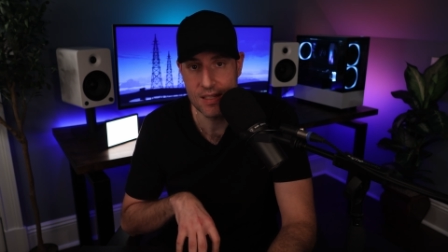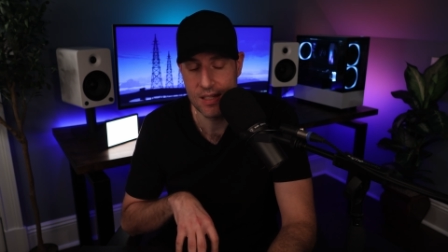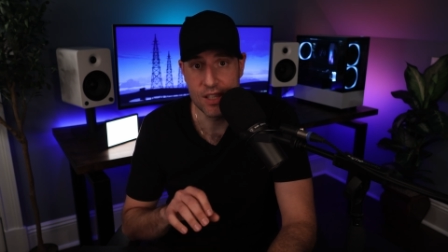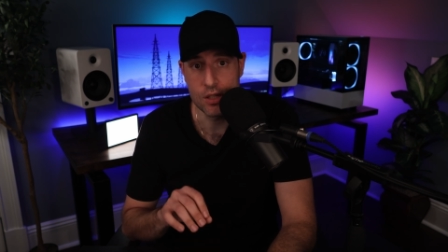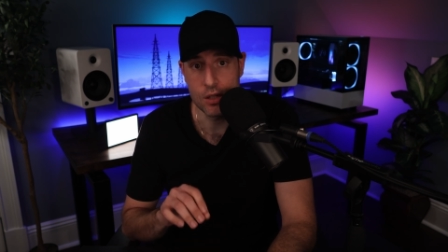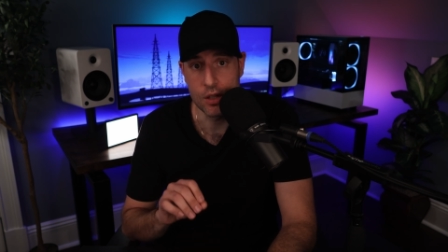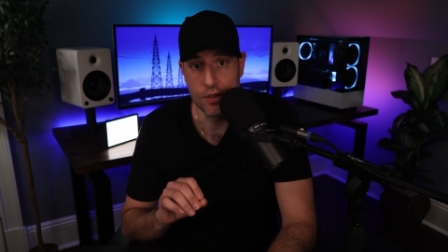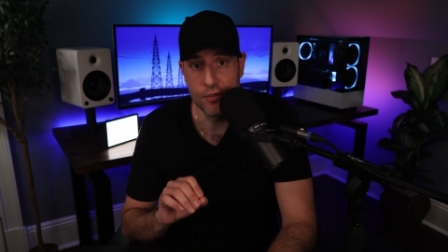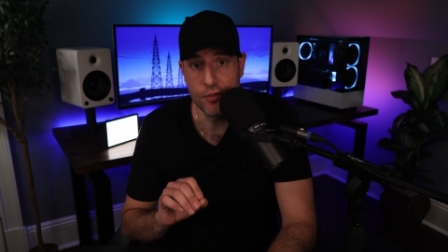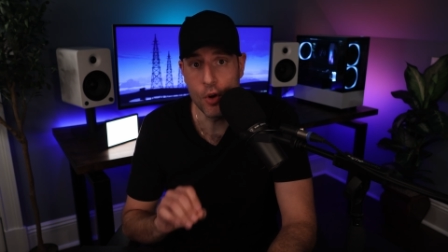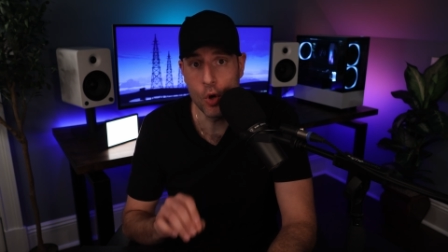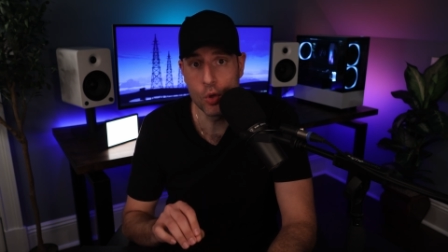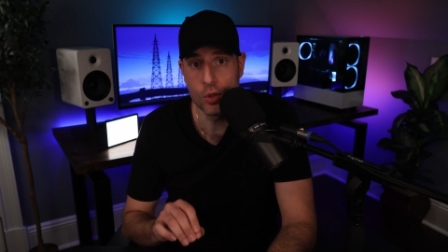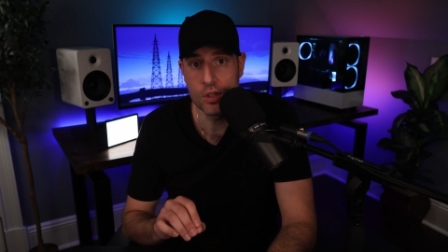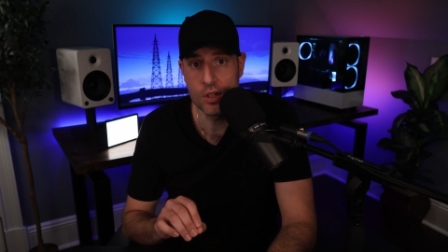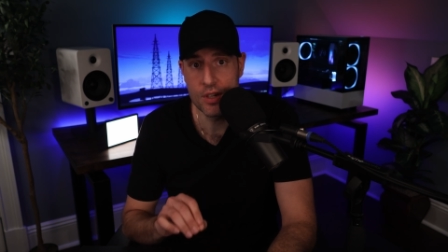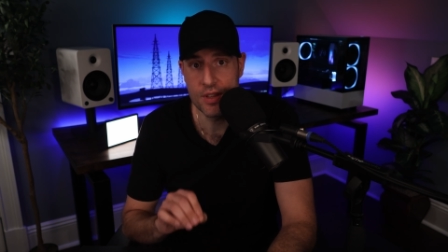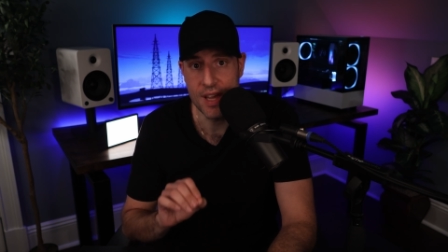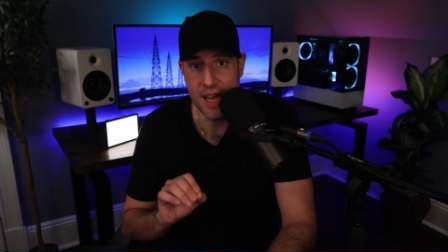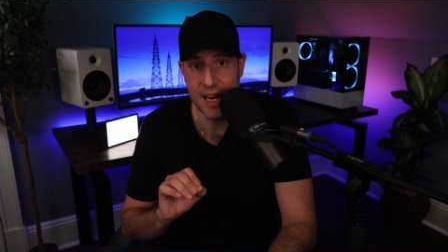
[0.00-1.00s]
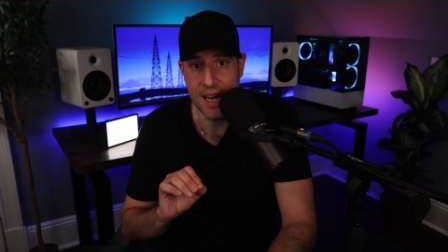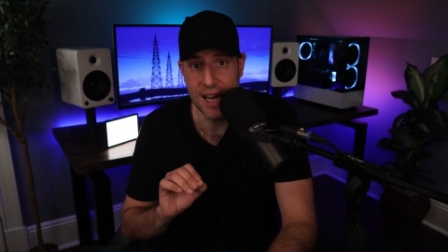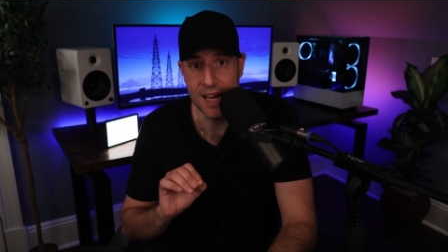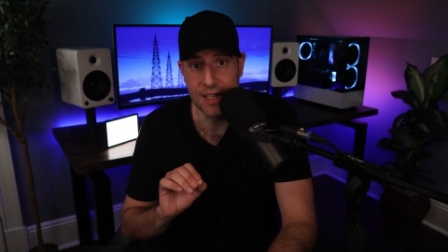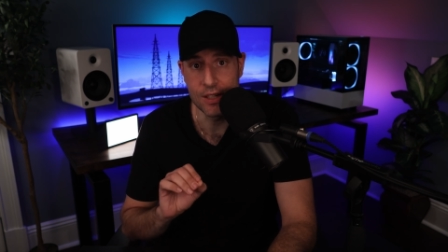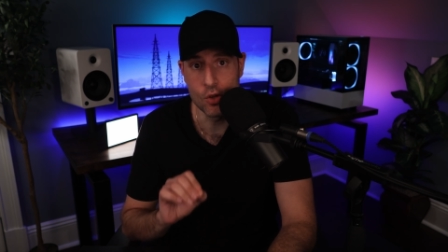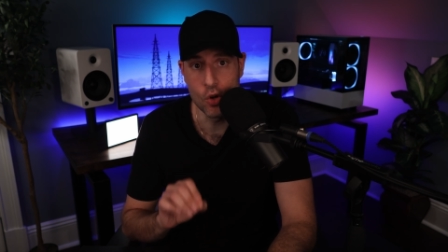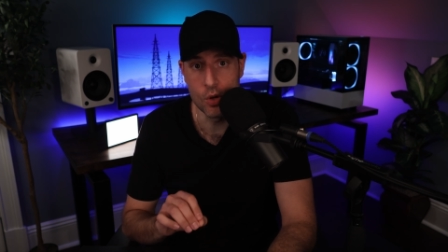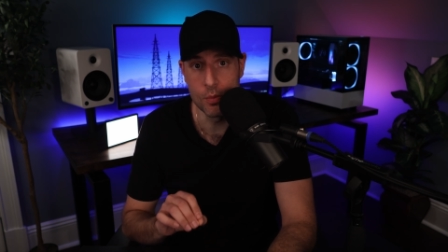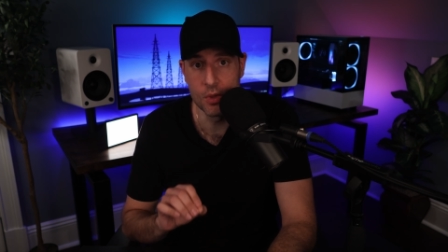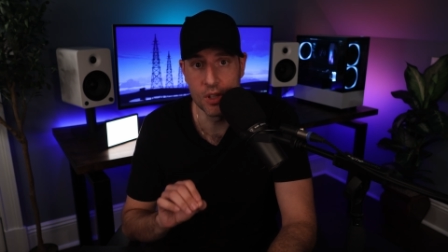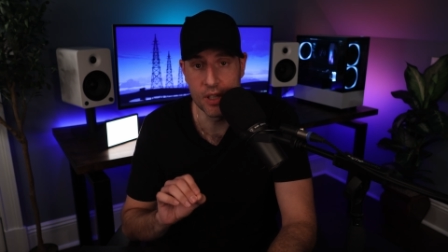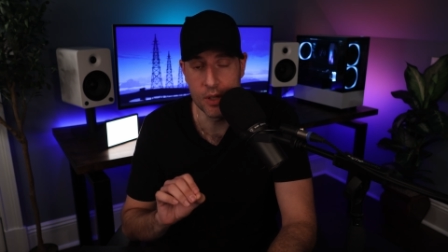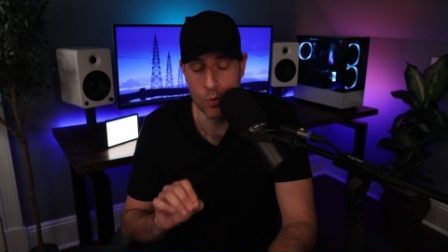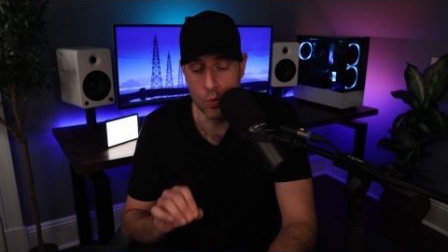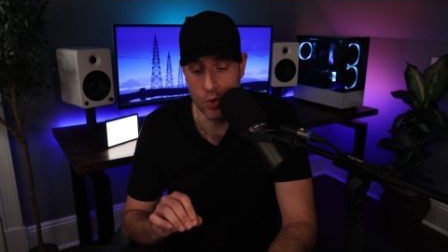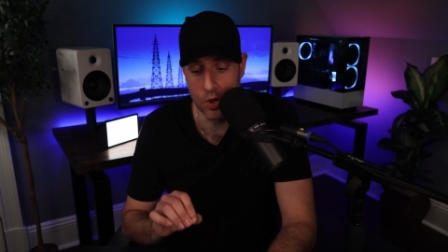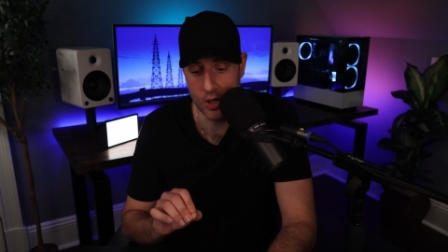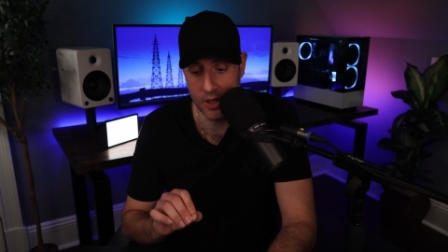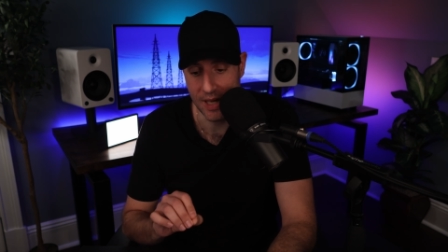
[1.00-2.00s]
I took a folder that I normally
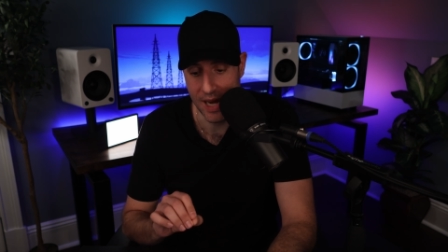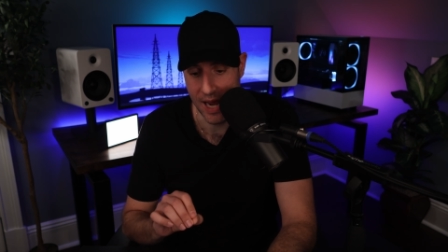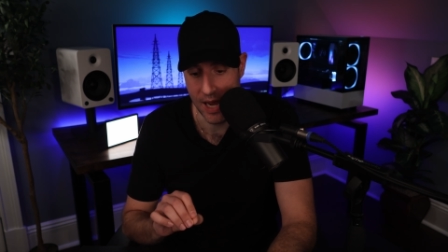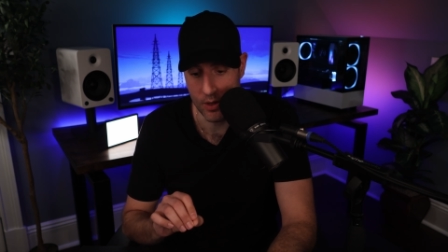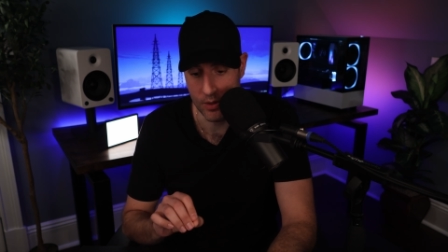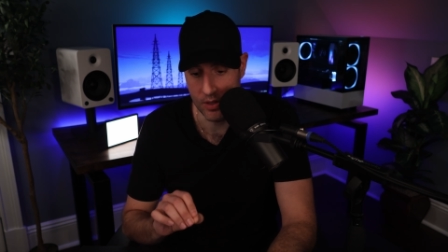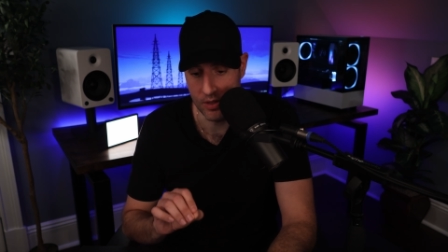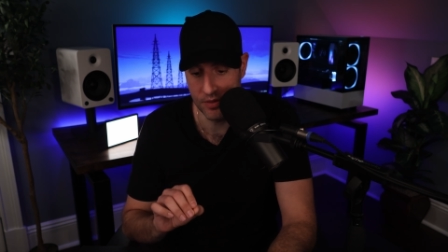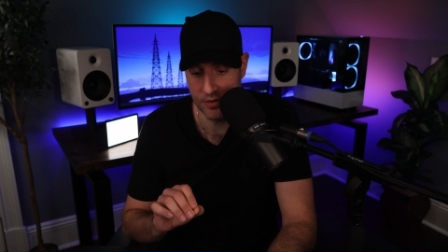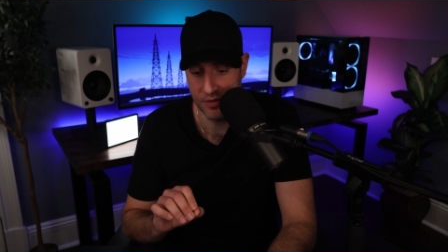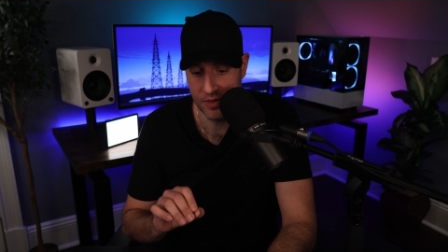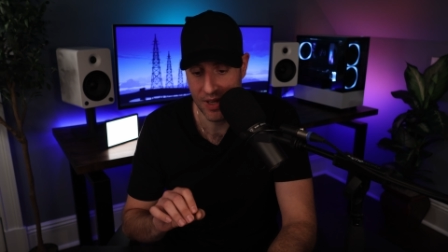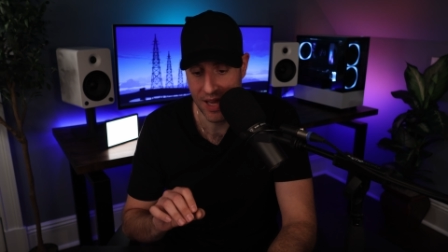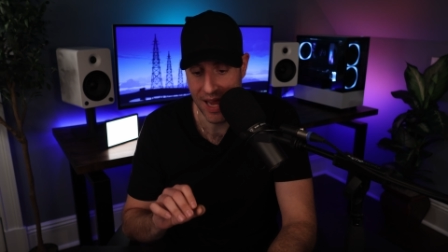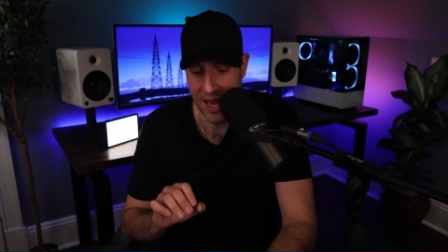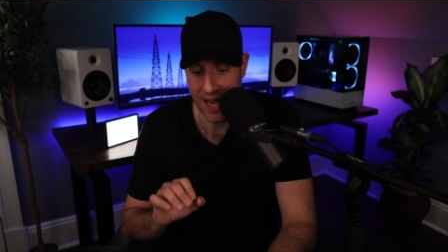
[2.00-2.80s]
work out of